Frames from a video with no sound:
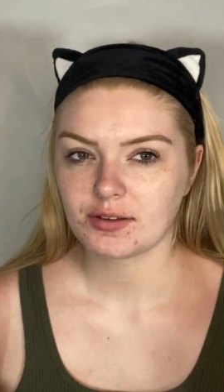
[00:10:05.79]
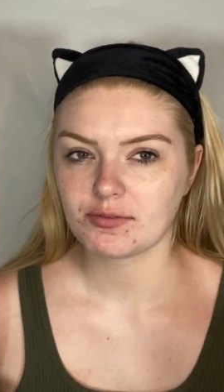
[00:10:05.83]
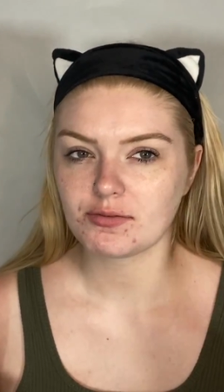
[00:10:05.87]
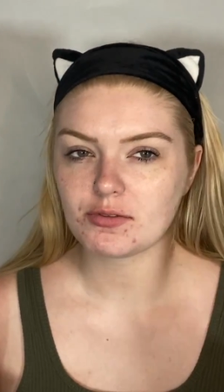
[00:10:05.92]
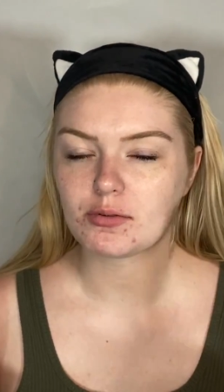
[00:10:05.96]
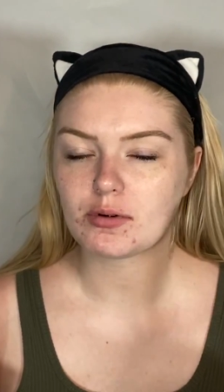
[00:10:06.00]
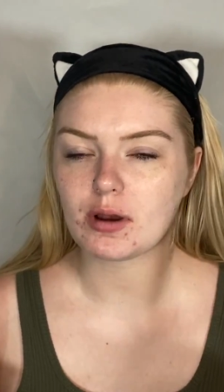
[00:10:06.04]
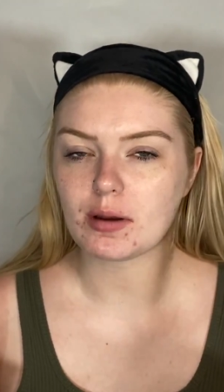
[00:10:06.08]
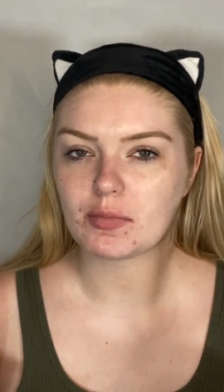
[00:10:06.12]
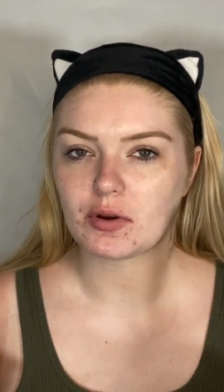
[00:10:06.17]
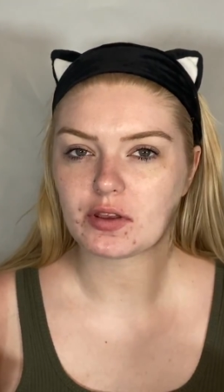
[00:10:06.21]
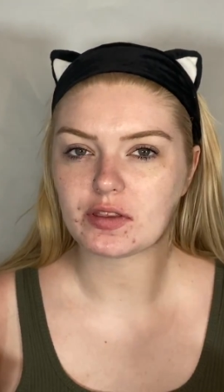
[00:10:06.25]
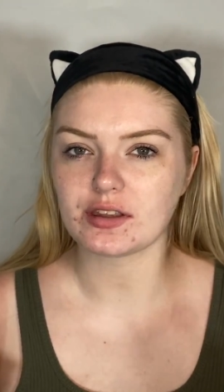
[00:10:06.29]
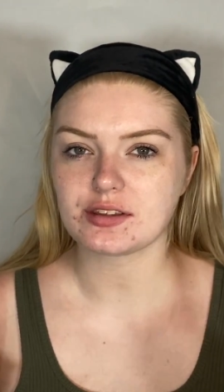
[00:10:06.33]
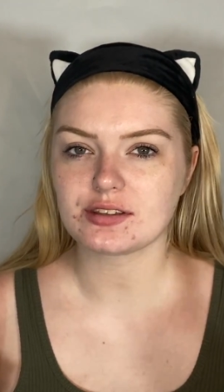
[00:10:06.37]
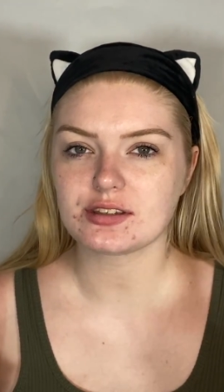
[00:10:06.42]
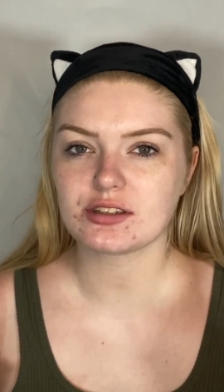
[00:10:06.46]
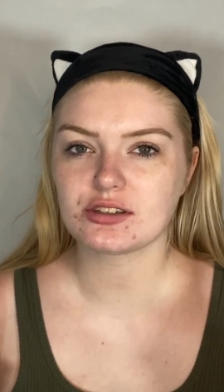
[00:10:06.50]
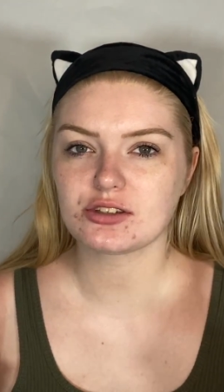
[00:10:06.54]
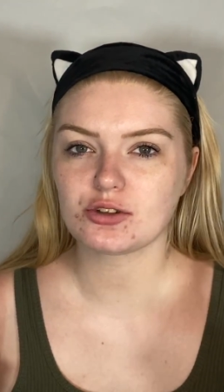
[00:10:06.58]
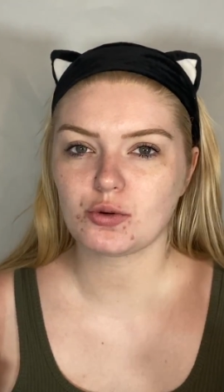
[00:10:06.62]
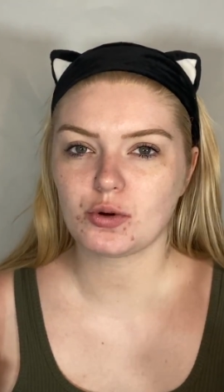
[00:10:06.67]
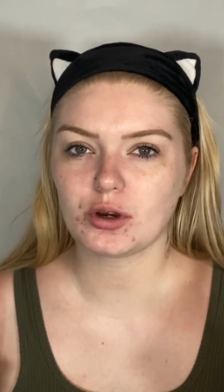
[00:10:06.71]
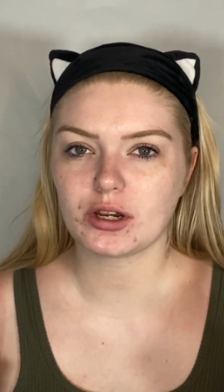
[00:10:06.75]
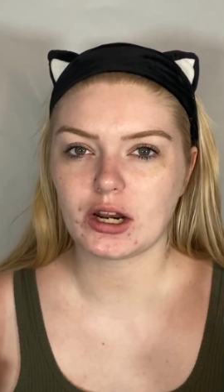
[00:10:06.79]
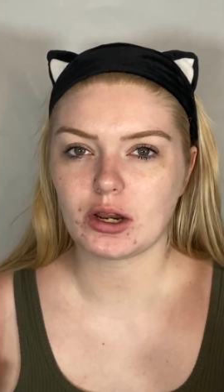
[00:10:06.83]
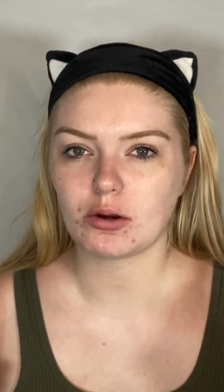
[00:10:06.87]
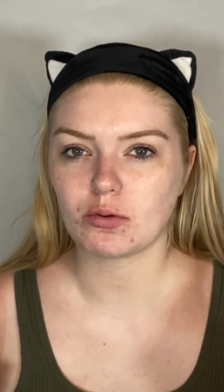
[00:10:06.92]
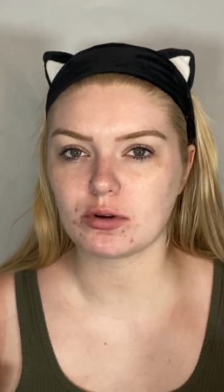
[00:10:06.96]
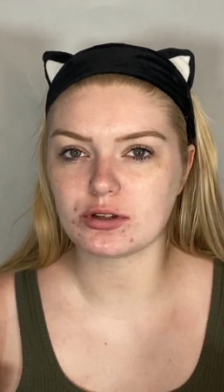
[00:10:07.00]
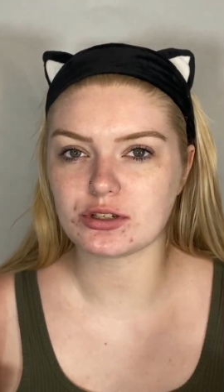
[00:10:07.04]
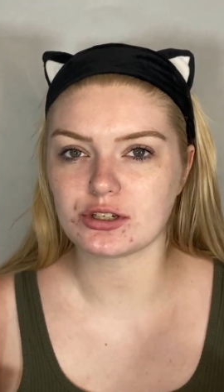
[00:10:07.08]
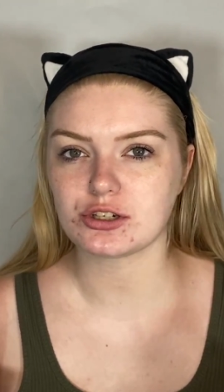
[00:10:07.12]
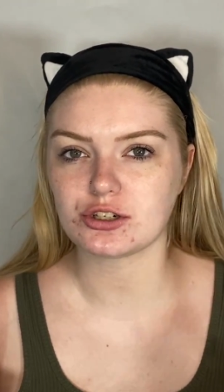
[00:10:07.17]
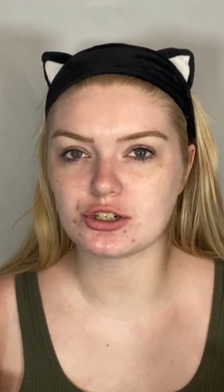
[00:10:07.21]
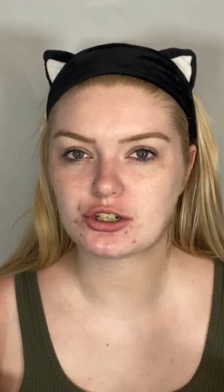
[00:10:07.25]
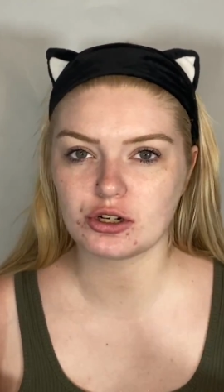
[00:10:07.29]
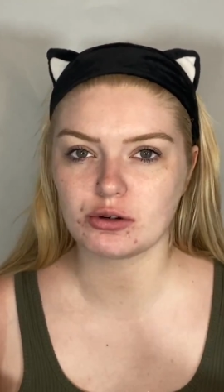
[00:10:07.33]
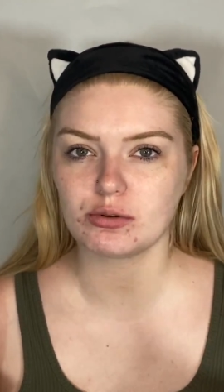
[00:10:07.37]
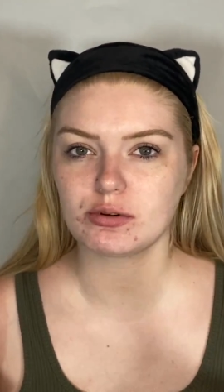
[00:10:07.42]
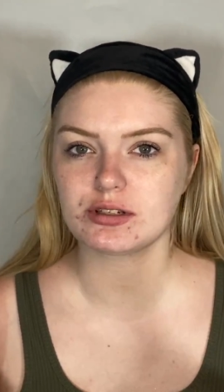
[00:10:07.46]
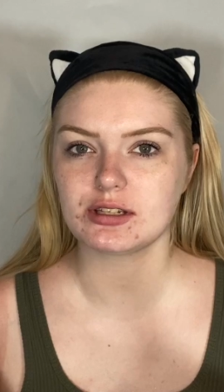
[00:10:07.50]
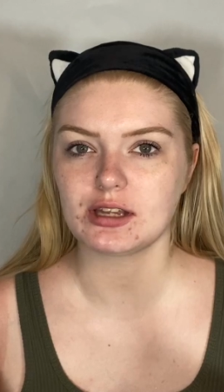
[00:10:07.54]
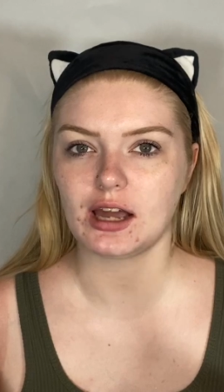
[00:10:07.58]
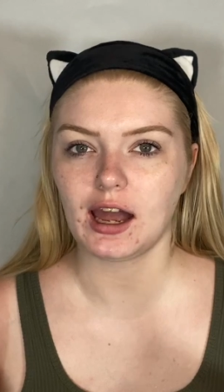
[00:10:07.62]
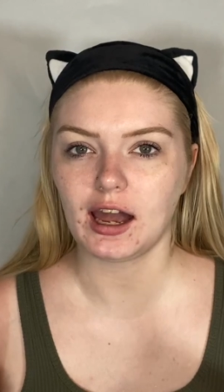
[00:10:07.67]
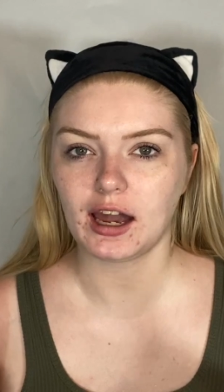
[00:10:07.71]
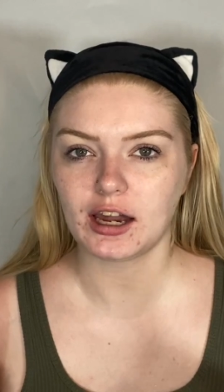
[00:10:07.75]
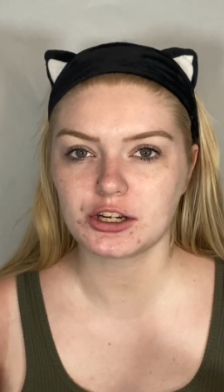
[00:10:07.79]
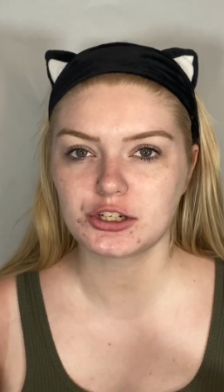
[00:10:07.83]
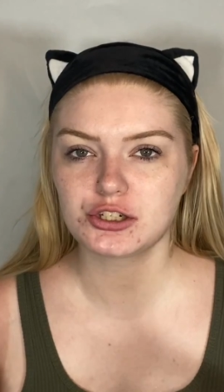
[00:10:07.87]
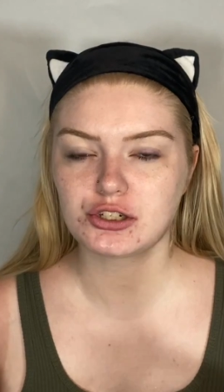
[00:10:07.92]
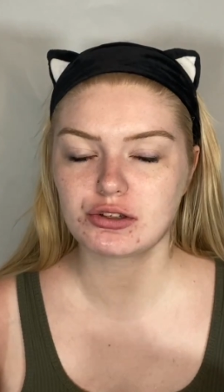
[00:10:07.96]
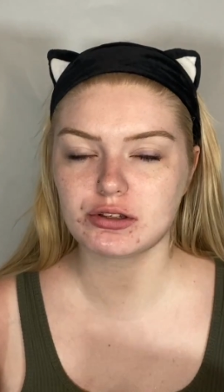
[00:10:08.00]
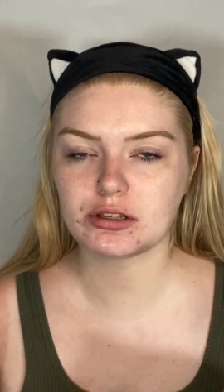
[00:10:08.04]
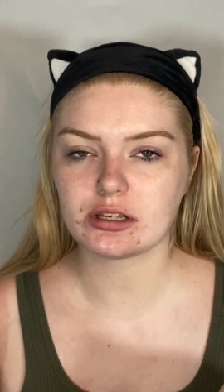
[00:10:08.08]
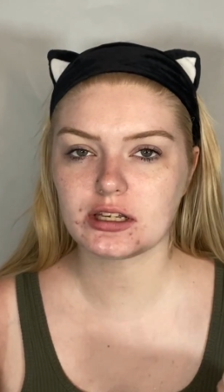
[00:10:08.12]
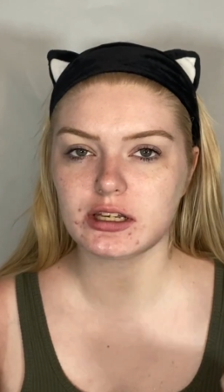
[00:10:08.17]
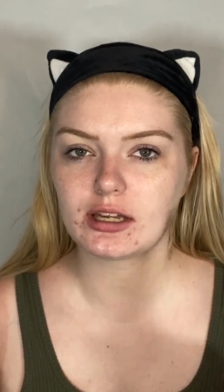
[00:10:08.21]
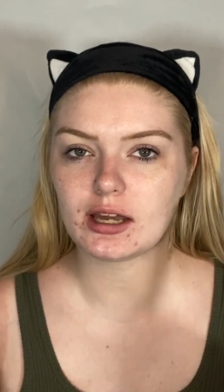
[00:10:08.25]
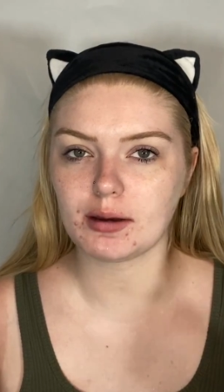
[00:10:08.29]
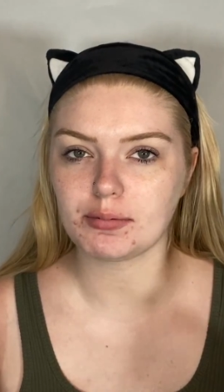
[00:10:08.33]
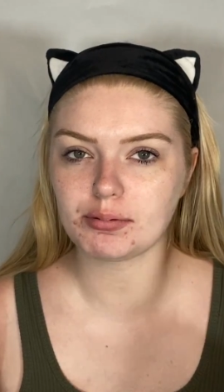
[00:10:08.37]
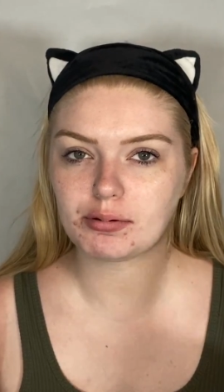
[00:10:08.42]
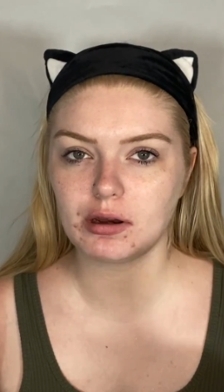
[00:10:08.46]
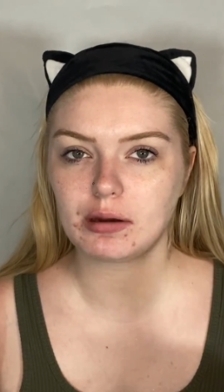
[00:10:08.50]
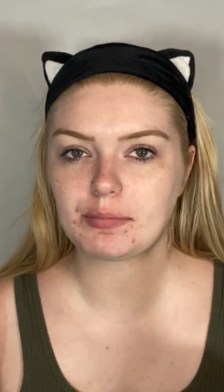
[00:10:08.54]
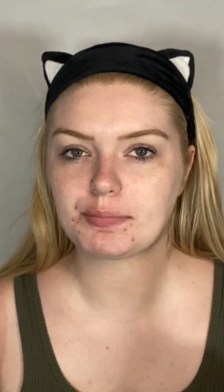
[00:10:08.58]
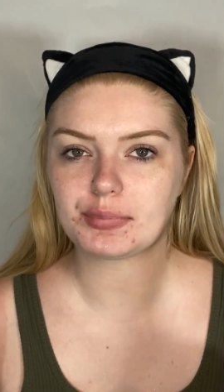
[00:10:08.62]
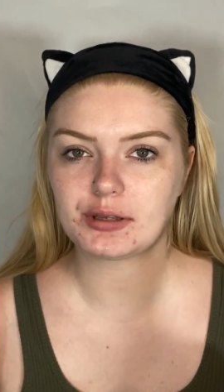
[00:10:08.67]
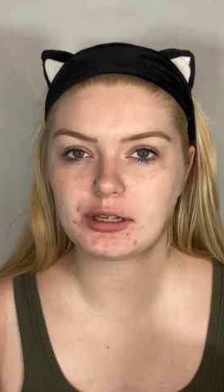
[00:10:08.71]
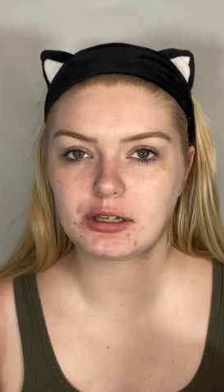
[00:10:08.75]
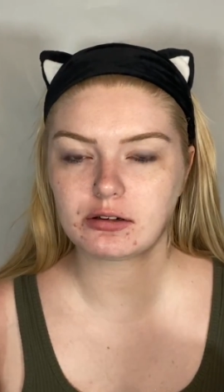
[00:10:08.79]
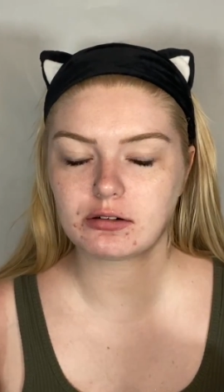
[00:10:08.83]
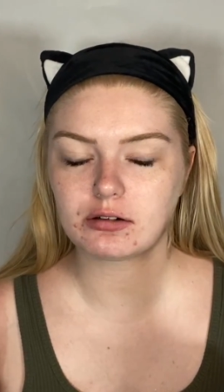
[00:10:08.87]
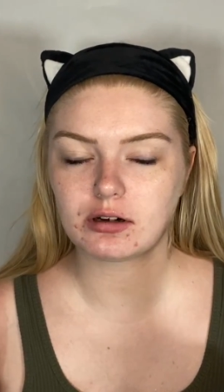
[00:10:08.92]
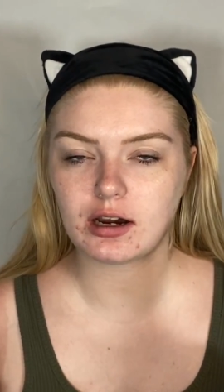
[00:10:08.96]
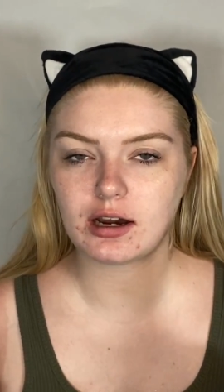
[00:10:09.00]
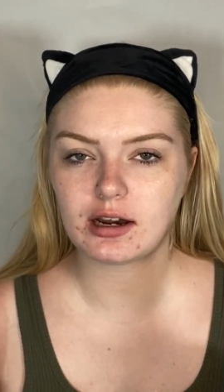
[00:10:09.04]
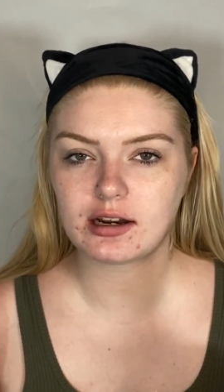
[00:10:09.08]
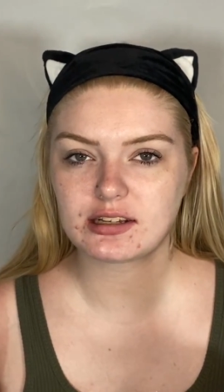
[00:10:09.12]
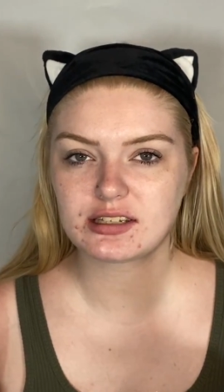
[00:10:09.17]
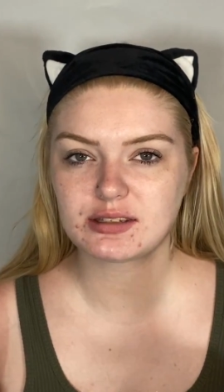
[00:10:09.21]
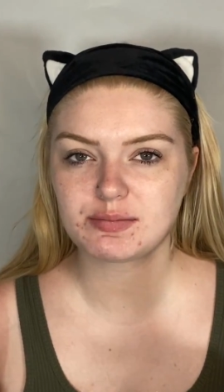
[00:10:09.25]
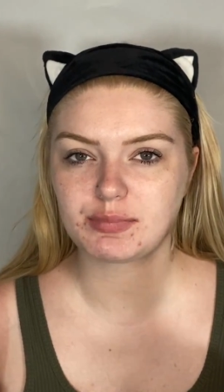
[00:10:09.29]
Remember, this is the one I wasn't sure was actually a plumping gloss,